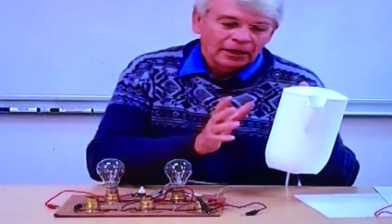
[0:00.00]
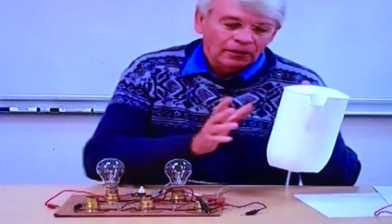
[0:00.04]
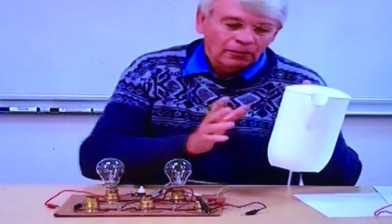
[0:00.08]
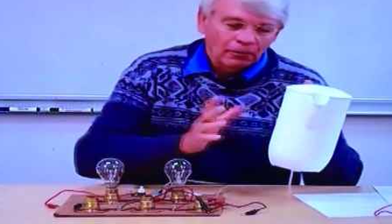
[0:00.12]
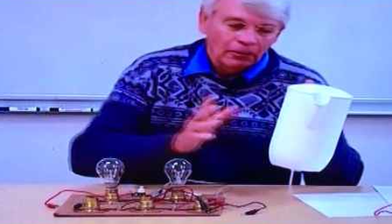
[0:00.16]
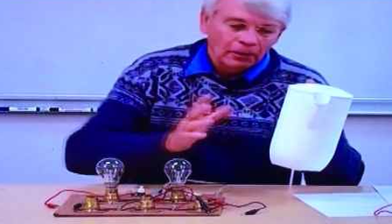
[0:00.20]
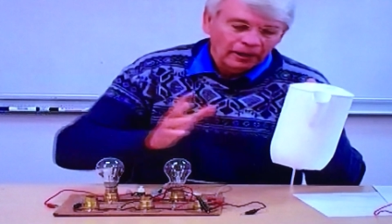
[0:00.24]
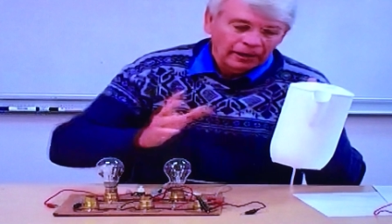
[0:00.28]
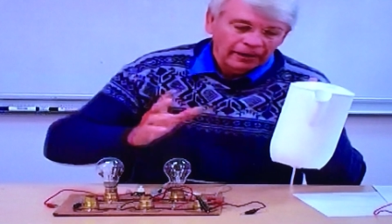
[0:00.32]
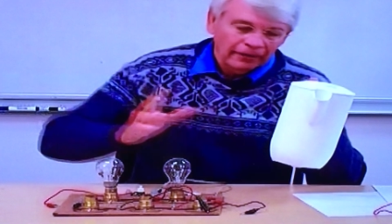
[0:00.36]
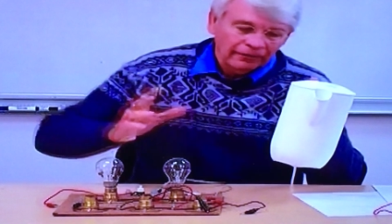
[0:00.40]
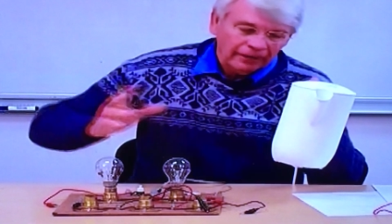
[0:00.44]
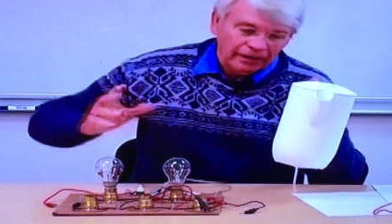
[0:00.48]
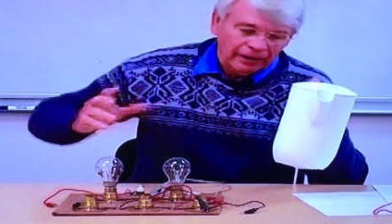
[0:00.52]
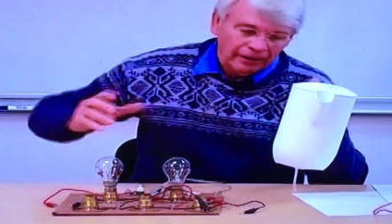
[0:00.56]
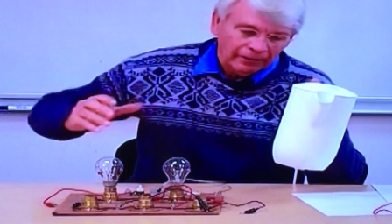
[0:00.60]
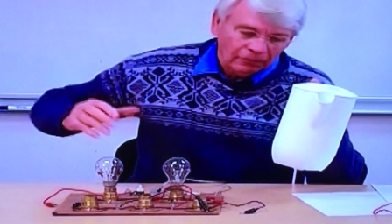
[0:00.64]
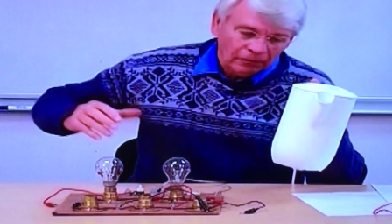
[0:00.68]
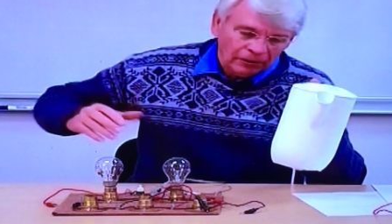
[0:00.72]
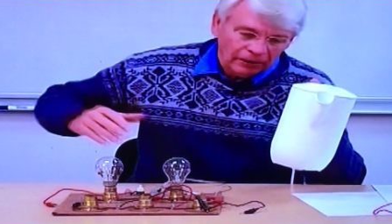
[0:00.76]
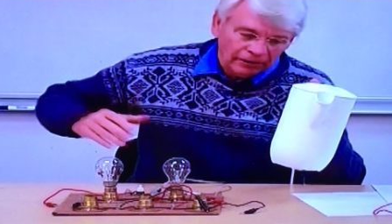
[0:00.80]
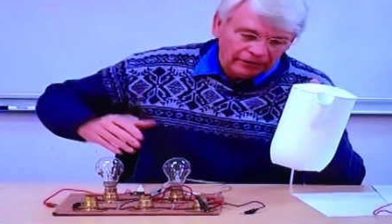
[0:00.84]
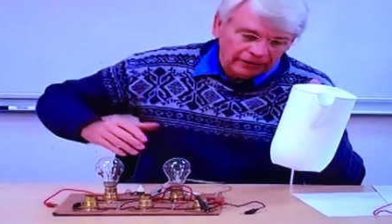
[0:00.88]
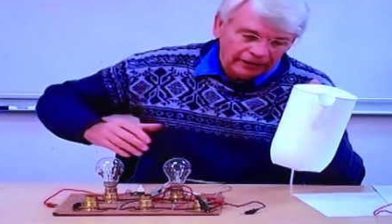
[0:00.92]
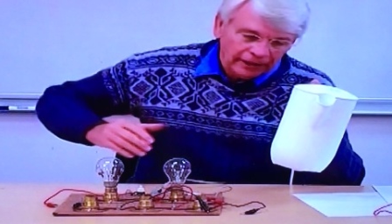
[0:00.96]
well, if I
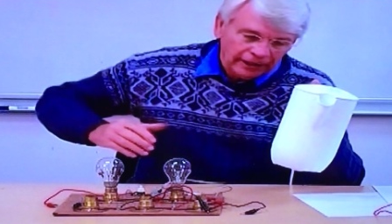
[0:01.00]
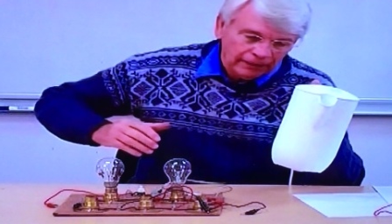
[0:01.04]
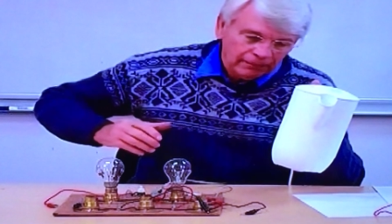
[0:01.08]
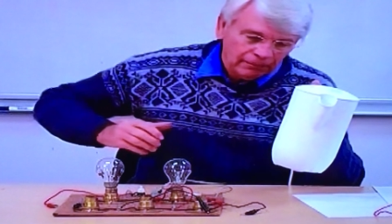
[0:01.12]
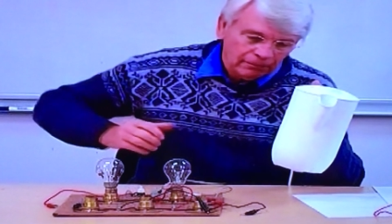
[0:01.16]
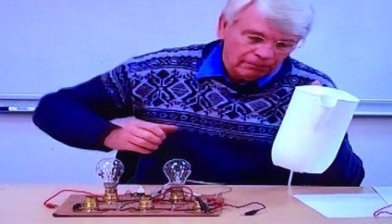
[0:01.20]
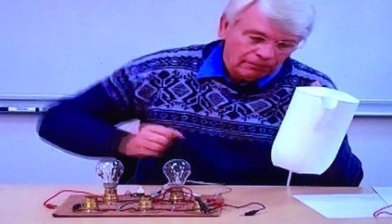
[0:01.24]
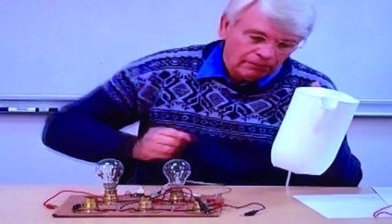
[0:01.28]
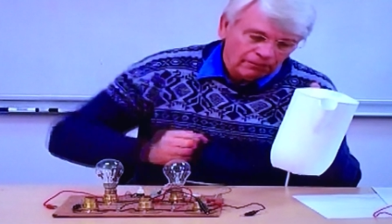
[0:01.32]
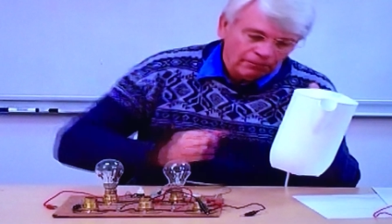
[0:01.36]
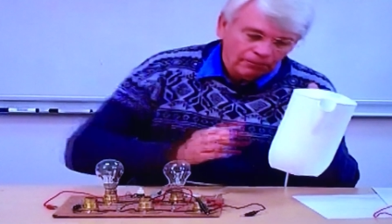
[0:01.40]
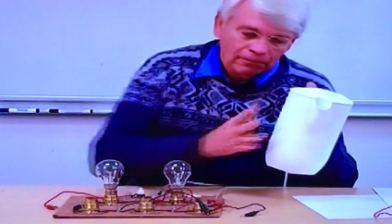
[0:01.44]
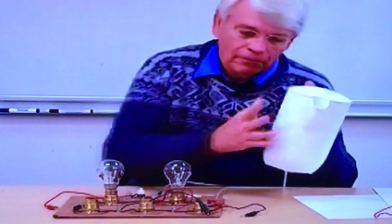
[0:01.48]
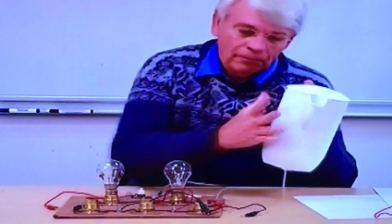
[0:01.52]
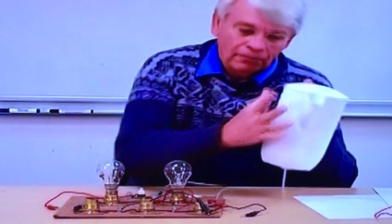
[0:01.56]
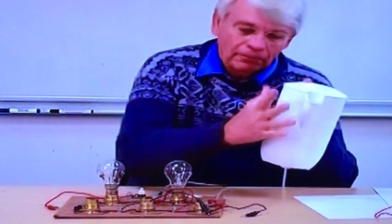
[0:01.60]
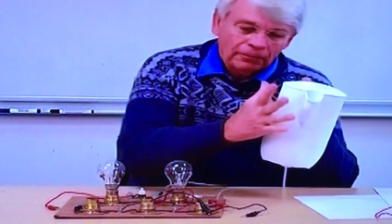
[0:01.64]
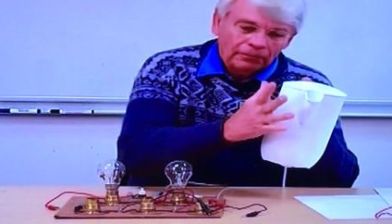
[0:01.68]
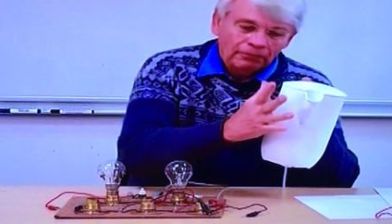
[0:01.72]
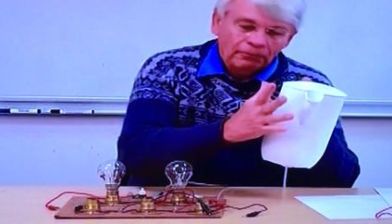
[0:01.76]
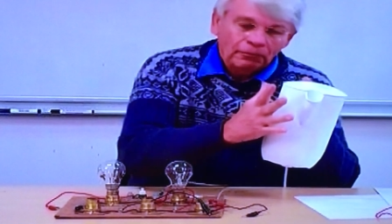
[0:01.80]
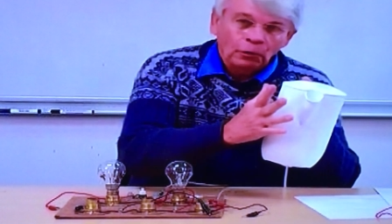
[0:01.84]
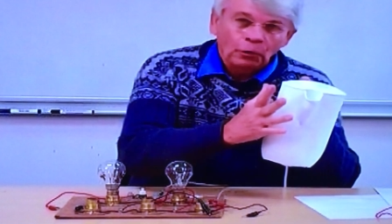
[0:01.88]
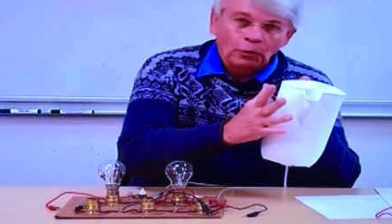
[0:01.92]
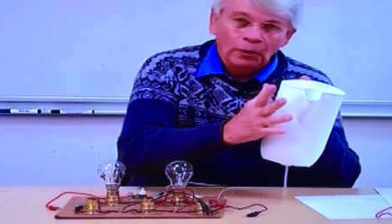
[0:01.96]
want to
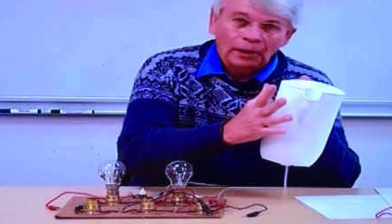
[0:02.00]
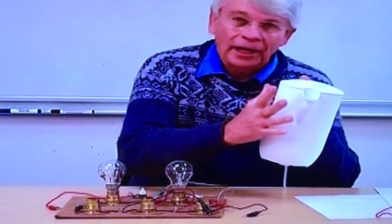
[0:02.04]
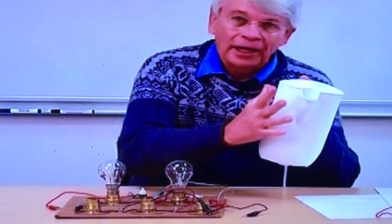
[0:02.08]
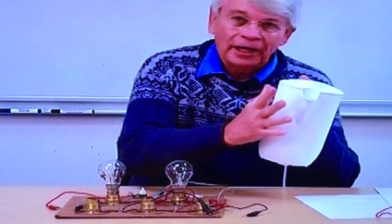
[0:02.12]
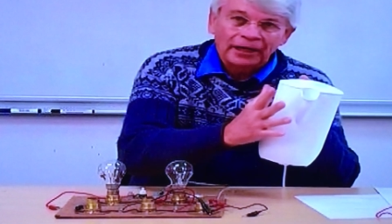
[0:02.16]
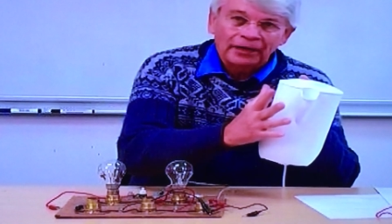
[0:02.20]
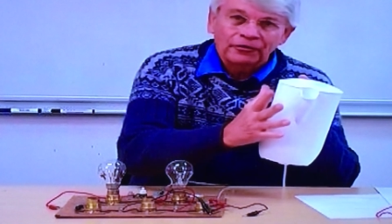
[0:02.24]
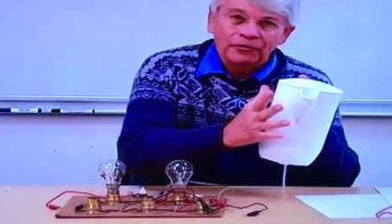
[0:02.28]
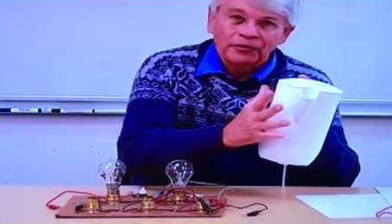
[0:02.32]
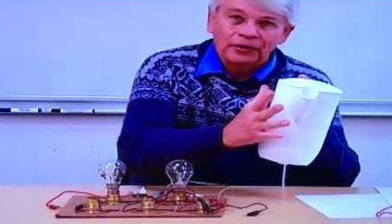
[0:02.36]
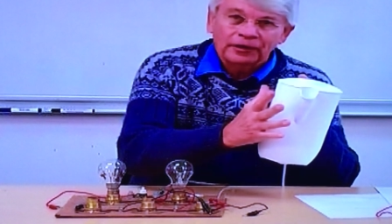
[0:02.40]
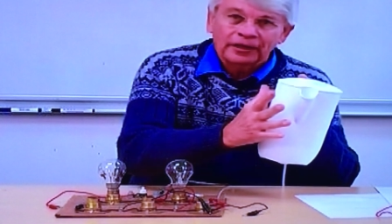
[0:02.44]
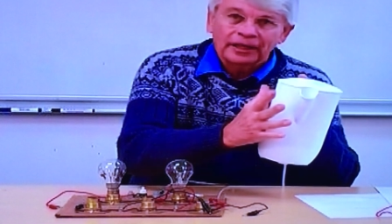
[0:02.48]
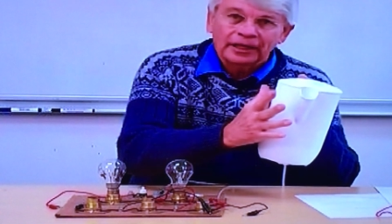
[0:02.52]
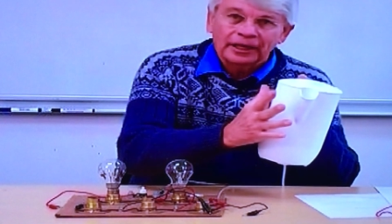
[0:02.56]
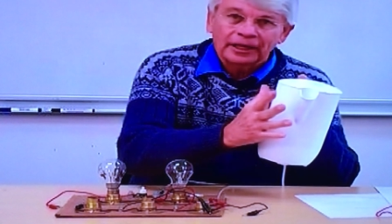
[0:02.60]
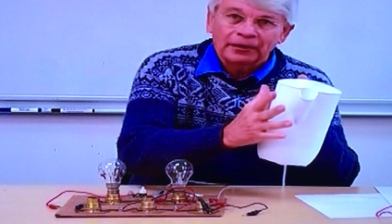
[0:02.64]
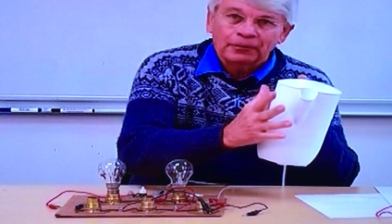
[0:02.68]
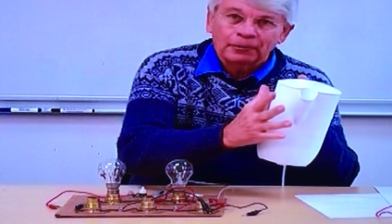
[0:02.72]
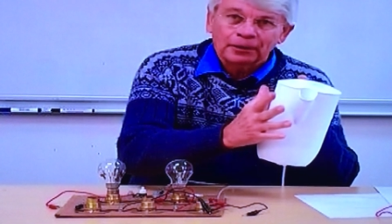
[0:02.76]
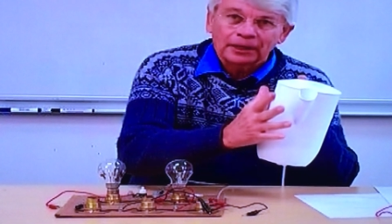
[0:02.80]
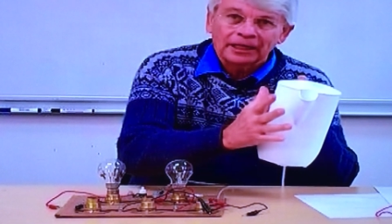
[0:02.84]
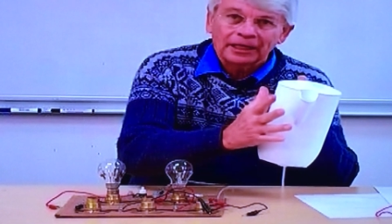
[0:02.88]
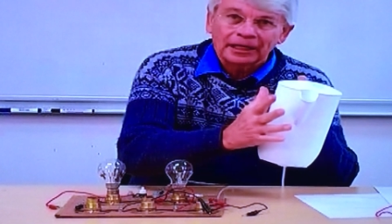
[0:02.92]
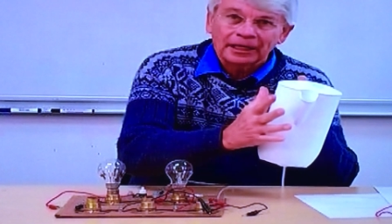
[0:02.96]
get more energy there
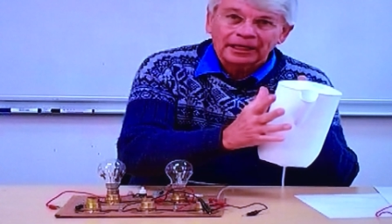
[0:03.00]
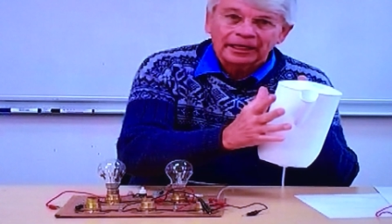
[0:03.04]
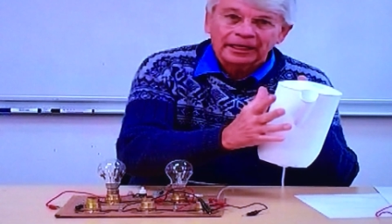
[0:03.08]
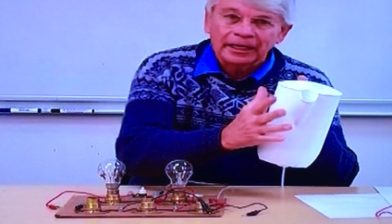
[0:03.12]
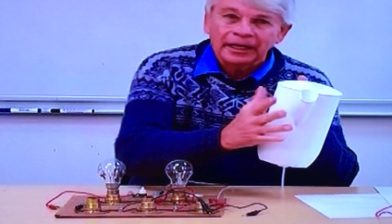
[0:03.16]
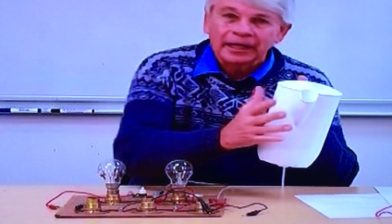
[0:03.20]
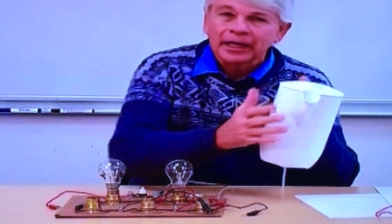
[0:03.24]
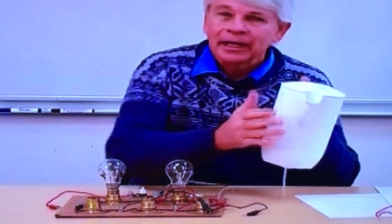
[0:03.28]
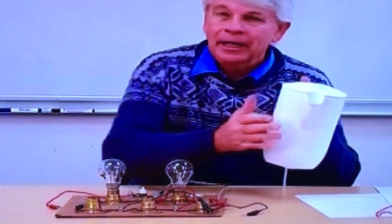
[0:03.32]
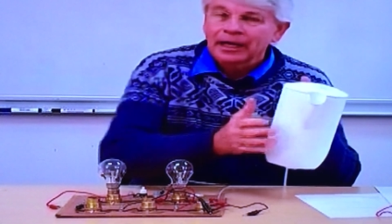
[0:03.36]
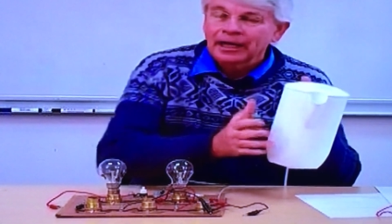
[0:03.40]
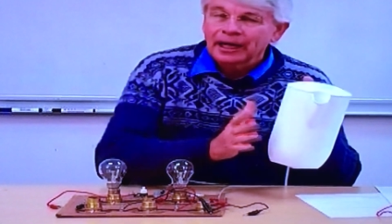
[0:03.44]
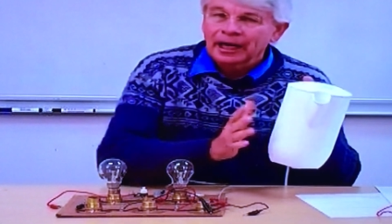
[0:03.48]
quickly,